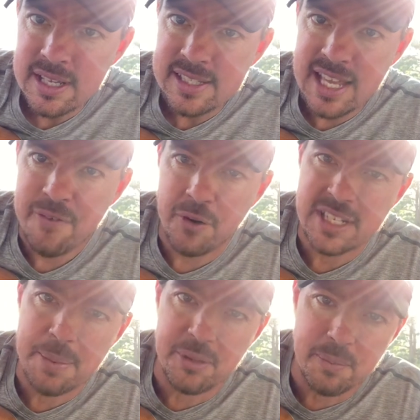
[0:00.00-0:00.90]
Say for
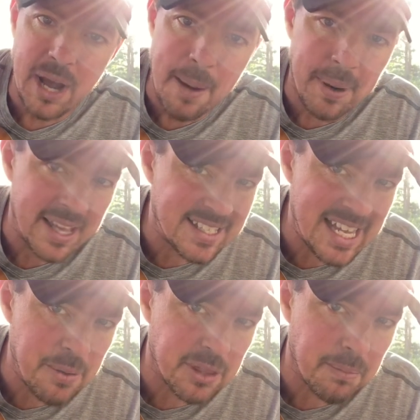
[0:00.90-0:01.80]
example, the way I play a
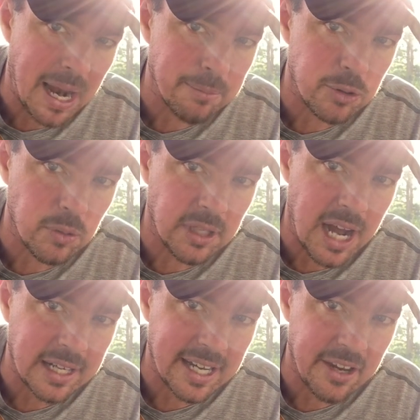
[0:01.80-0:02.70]
D with the bottom 2
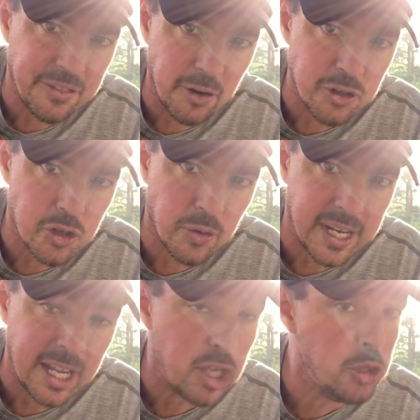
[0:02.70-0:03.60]
locked in the 3rd
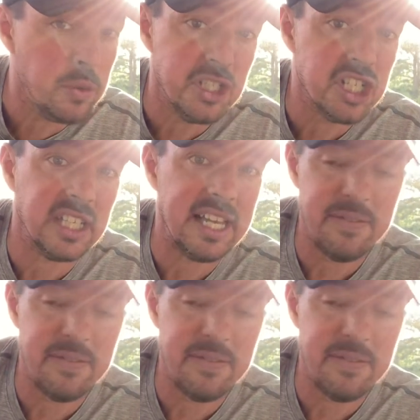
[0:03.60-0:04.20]
string, you would just leave